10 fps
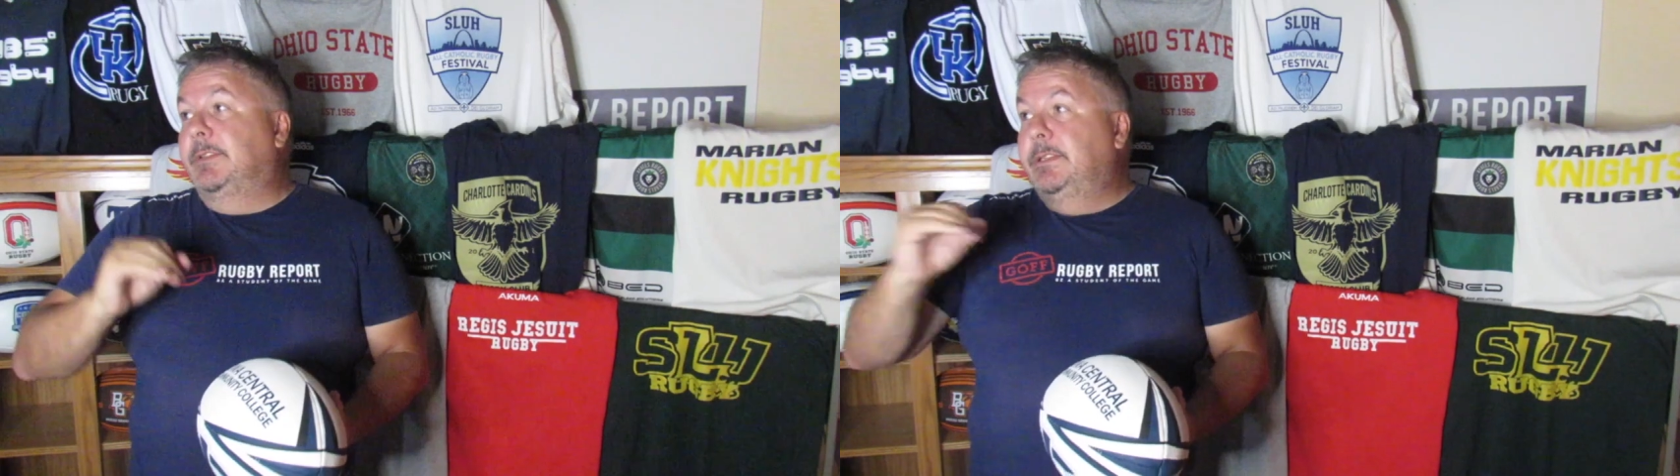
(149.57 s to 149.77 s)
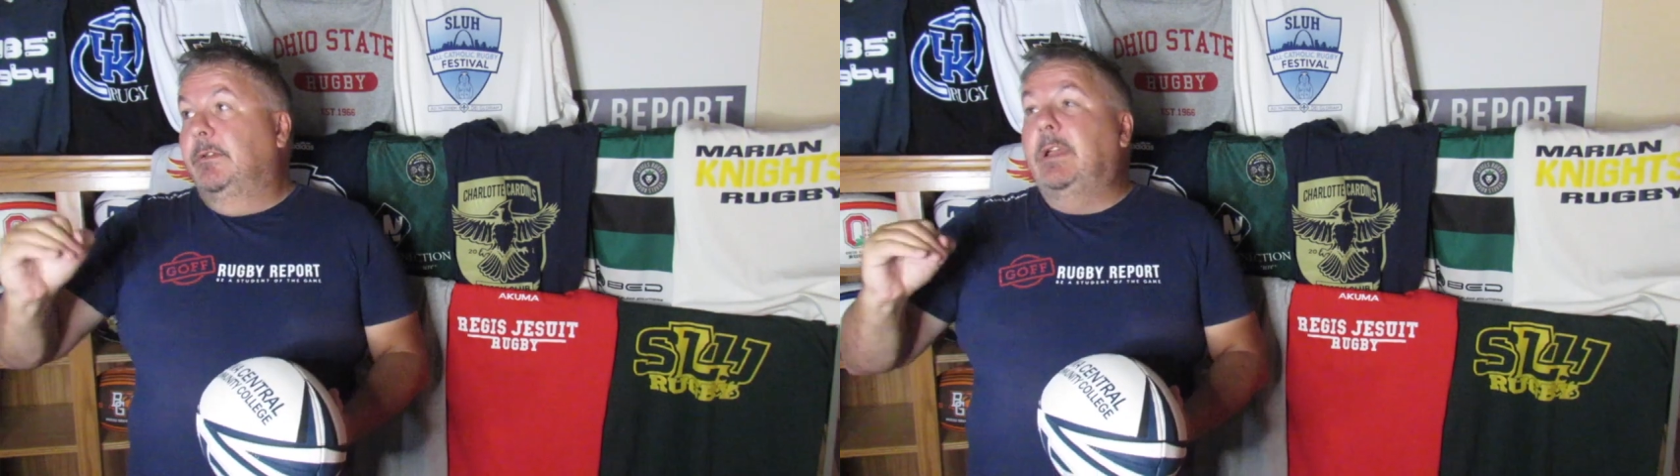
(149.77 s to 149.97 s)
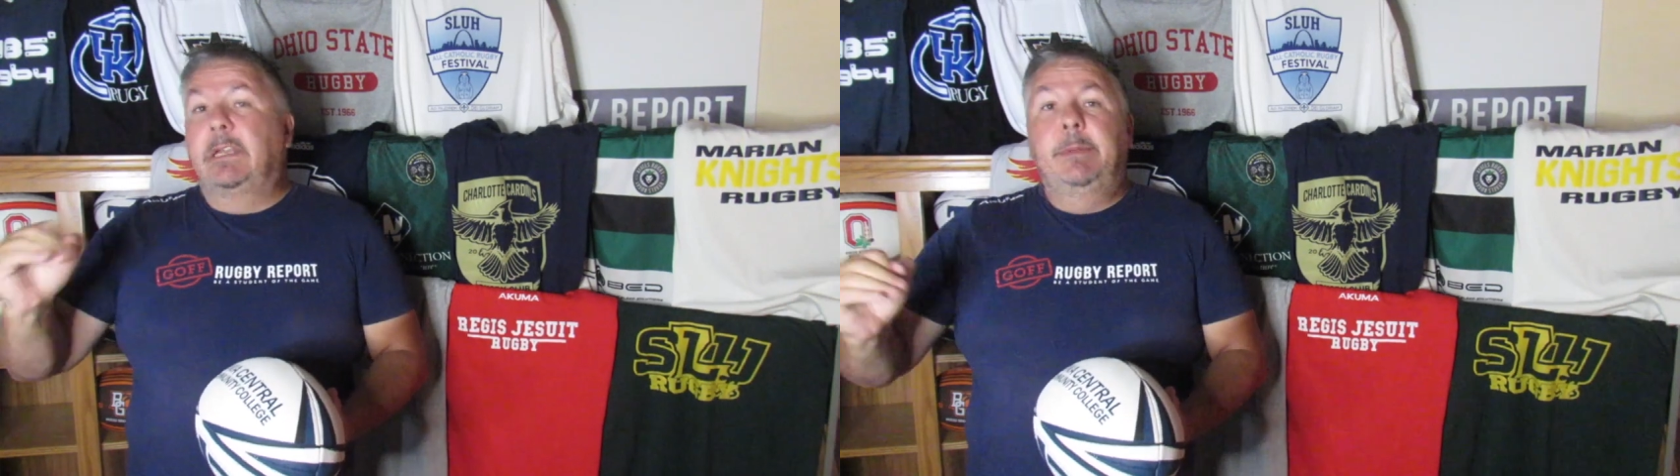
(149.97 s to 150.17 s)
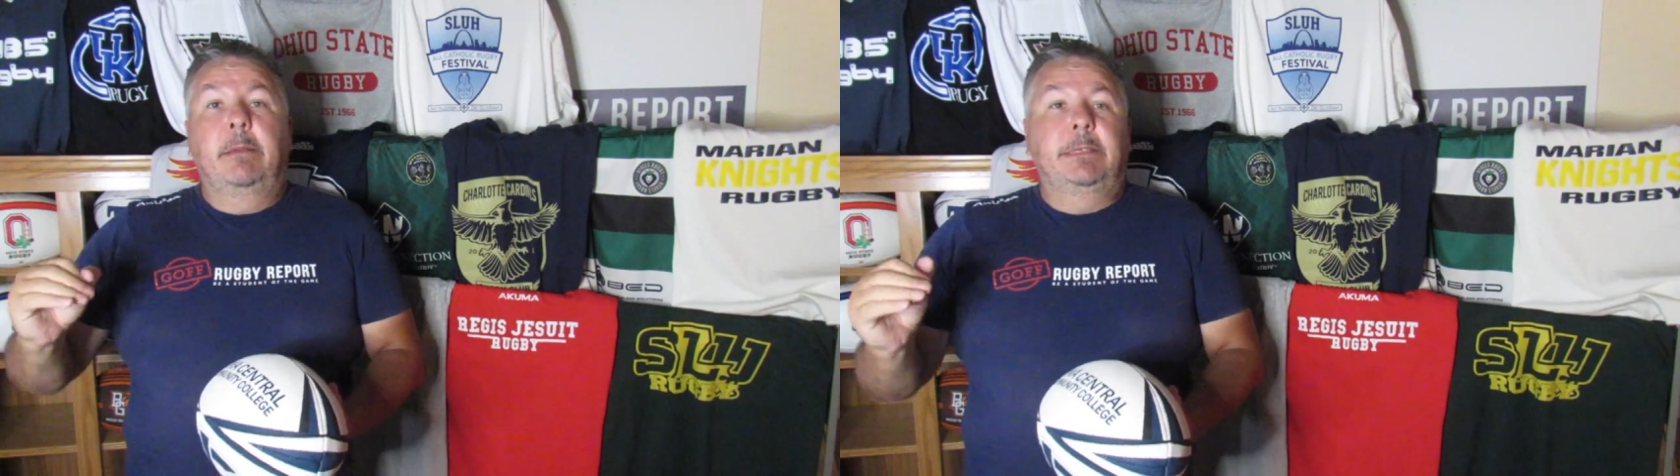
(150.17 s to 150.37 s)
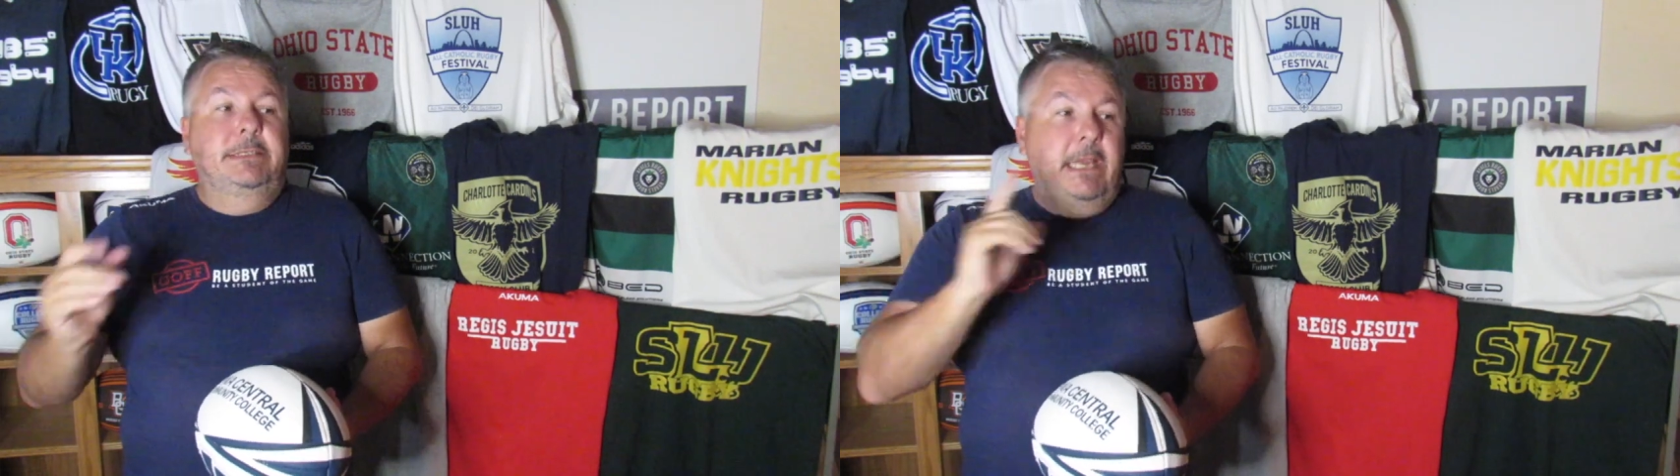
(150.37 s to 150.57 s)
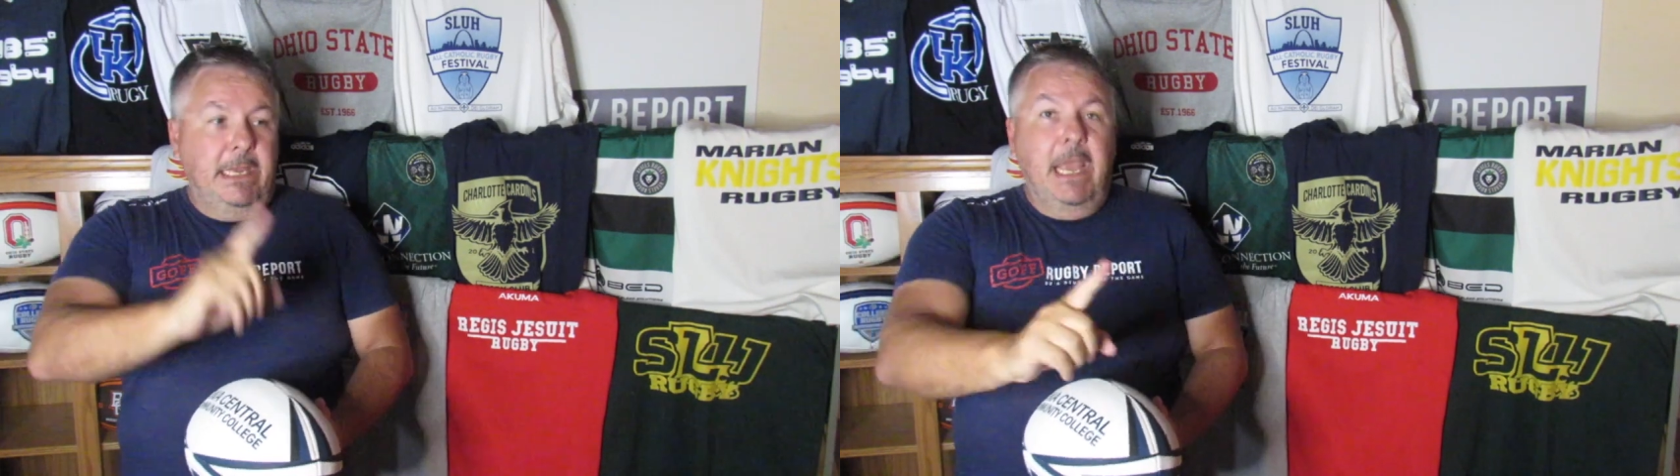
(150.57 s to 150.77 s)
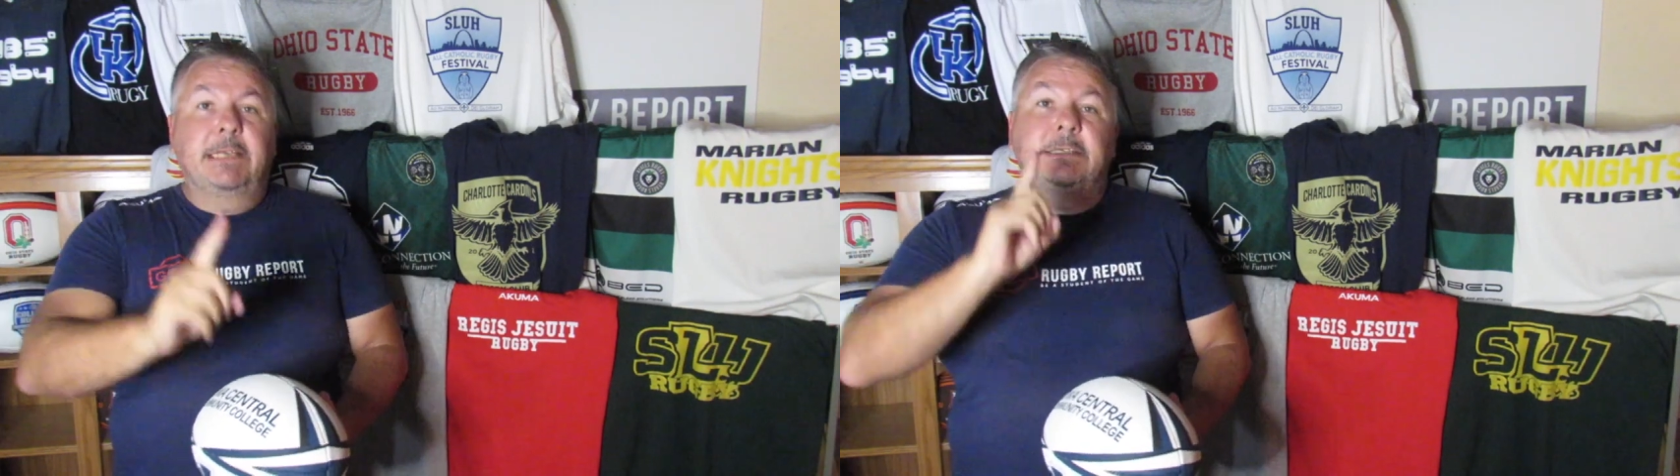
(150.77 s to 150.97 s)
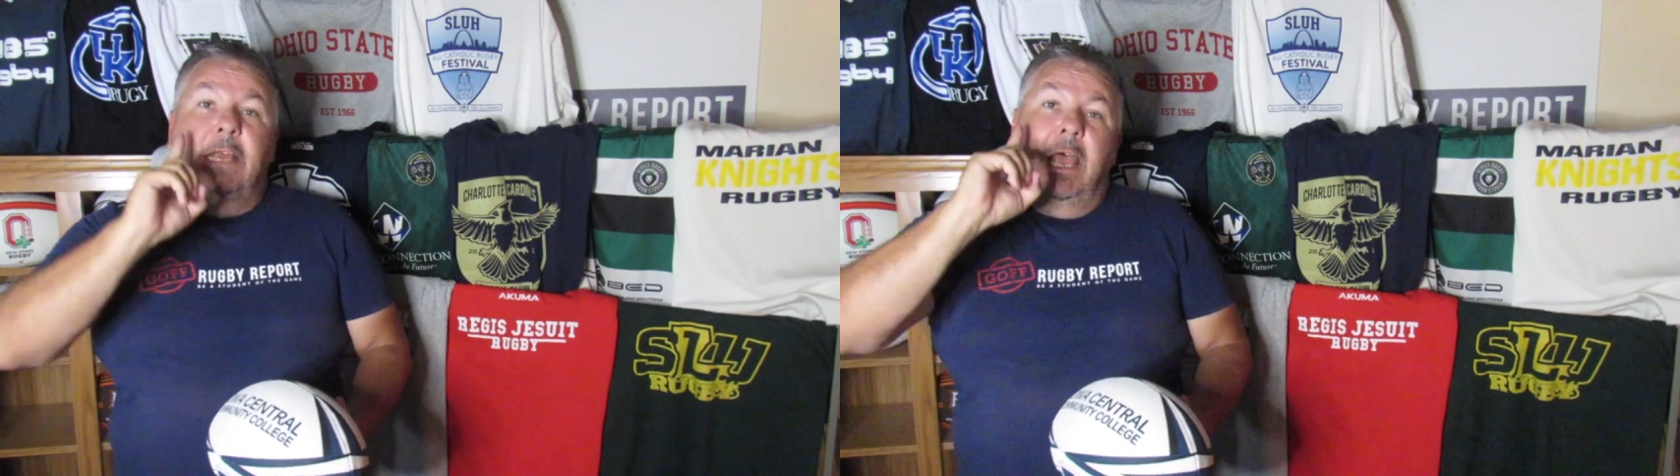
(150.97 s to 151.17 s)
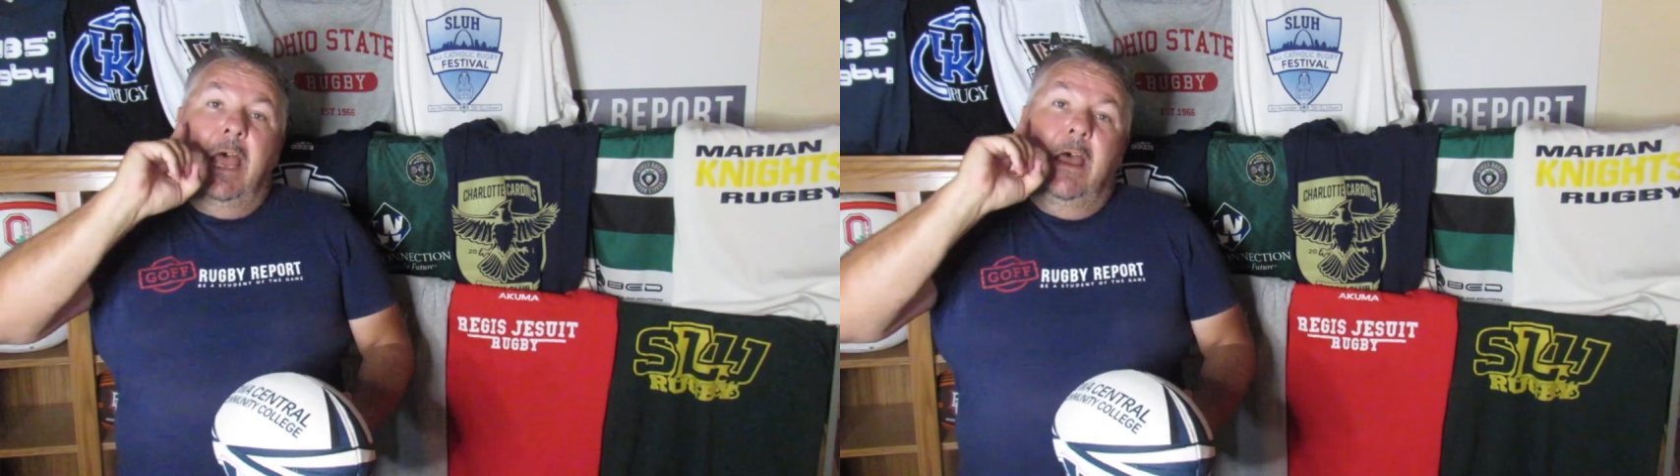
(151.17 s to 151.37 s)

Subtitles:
You've still got to be able to say, yes,